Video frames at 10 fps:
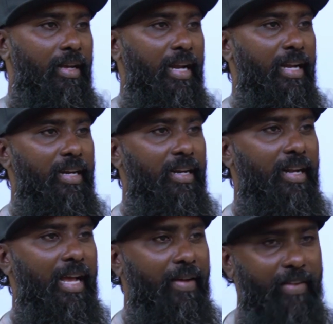And
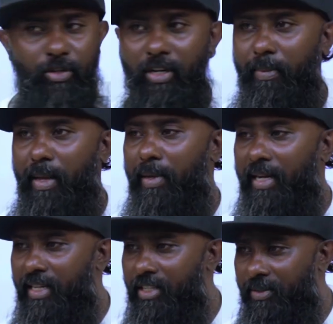where should I pay my
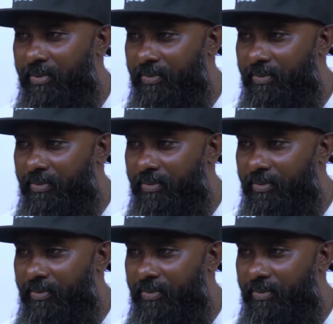rent?